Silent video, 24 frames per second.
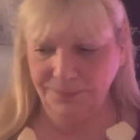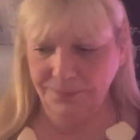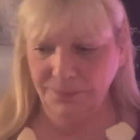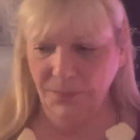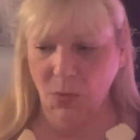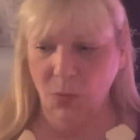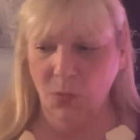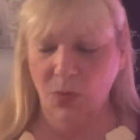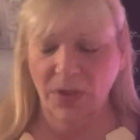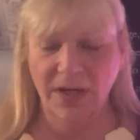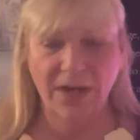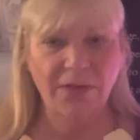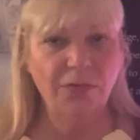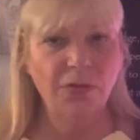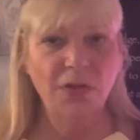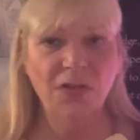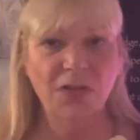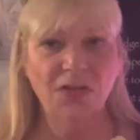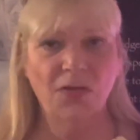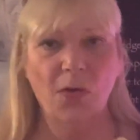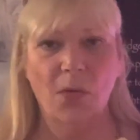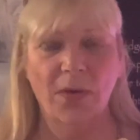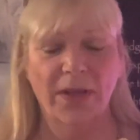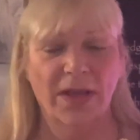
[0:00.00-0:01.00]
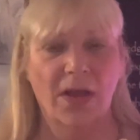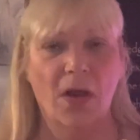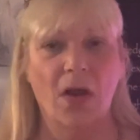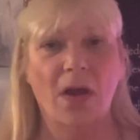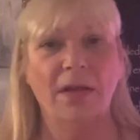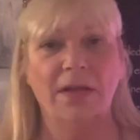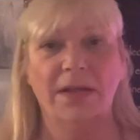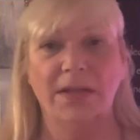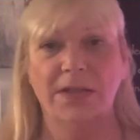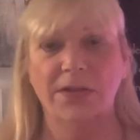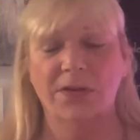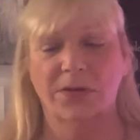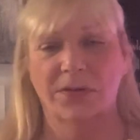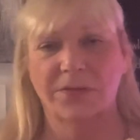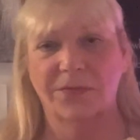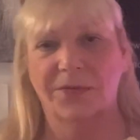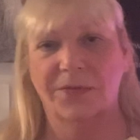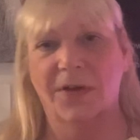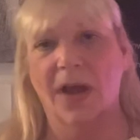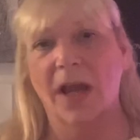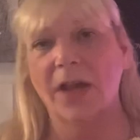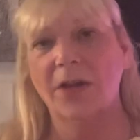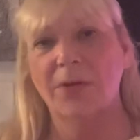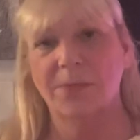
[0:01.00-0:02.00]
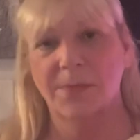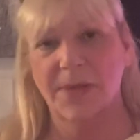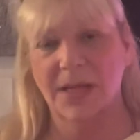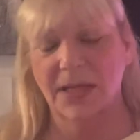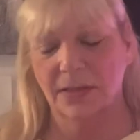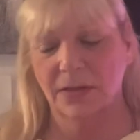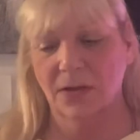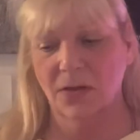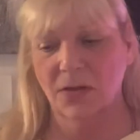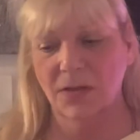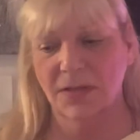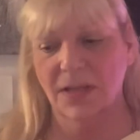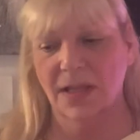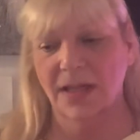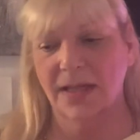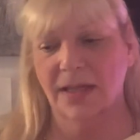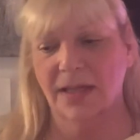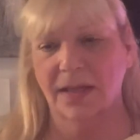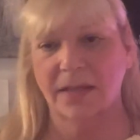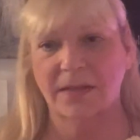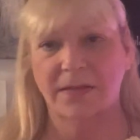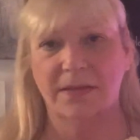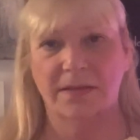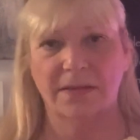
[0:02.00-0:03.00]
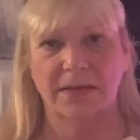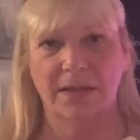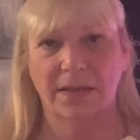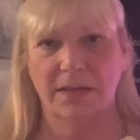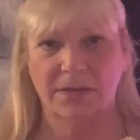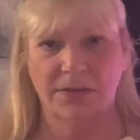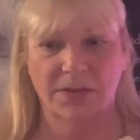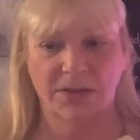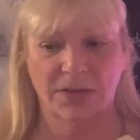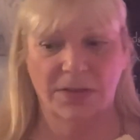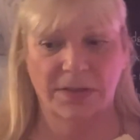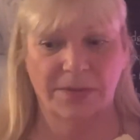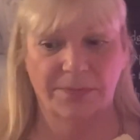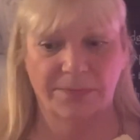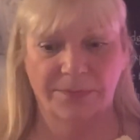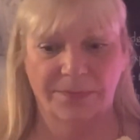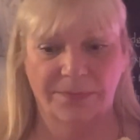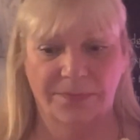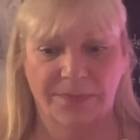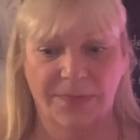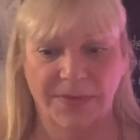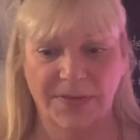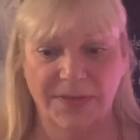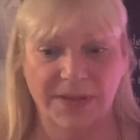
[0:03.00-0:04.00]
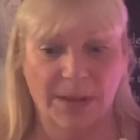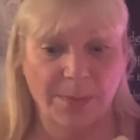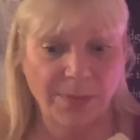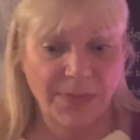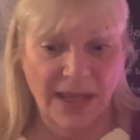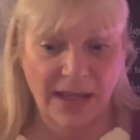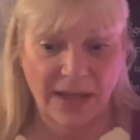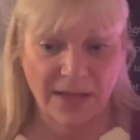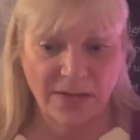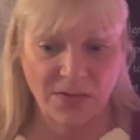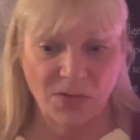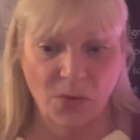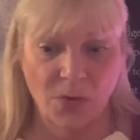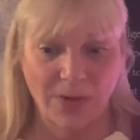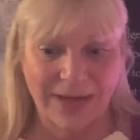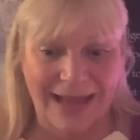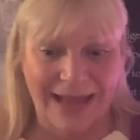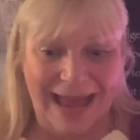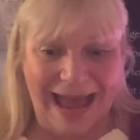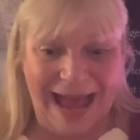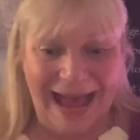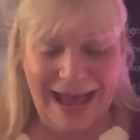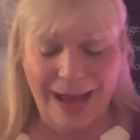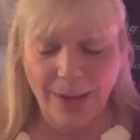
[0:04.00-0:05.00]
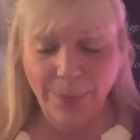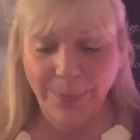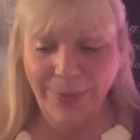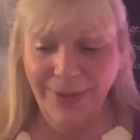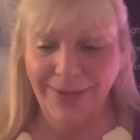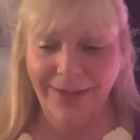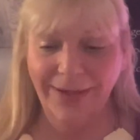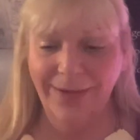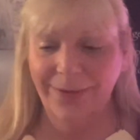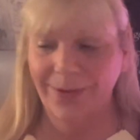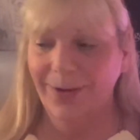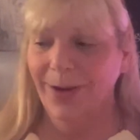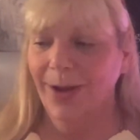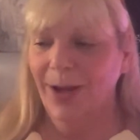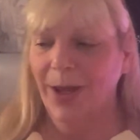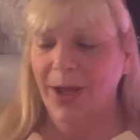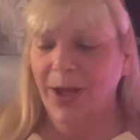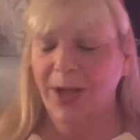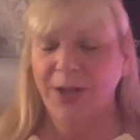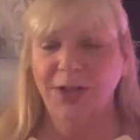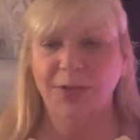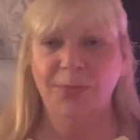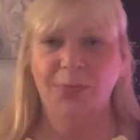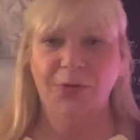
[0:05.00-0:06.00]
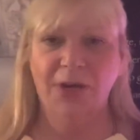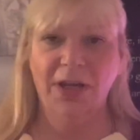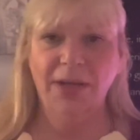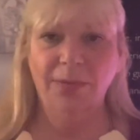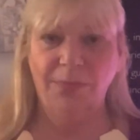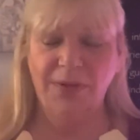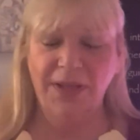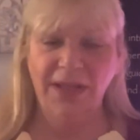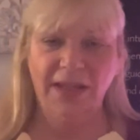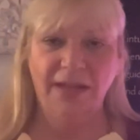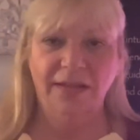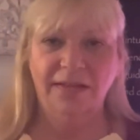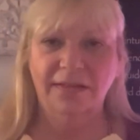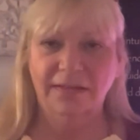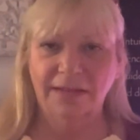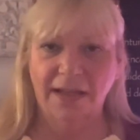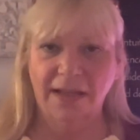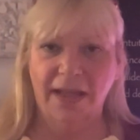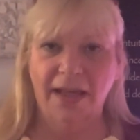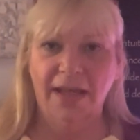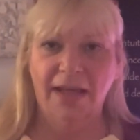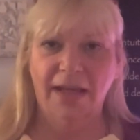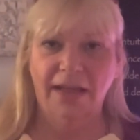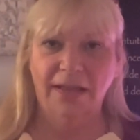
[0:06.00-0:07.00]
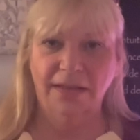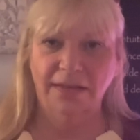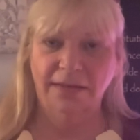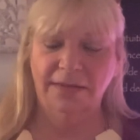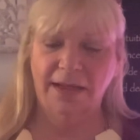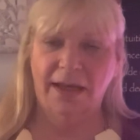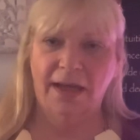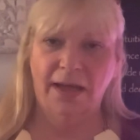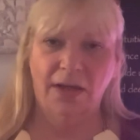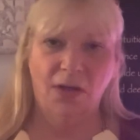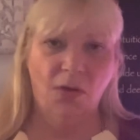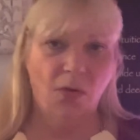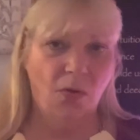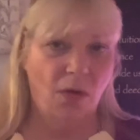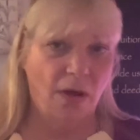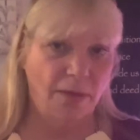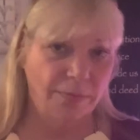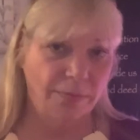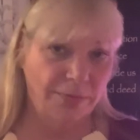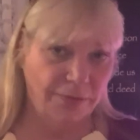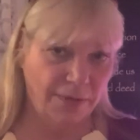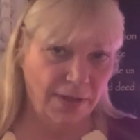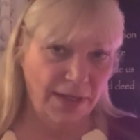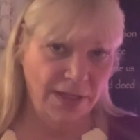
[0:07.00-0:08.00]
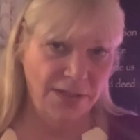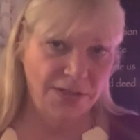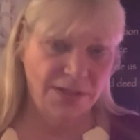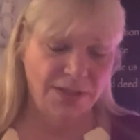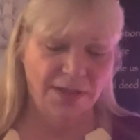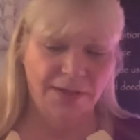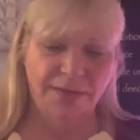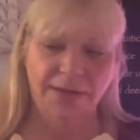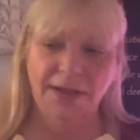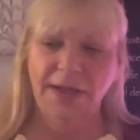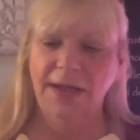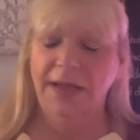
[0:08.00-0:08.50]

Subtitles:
whatever is going on in your environment, it looks like something is going to happen here to bring peace and cooperation.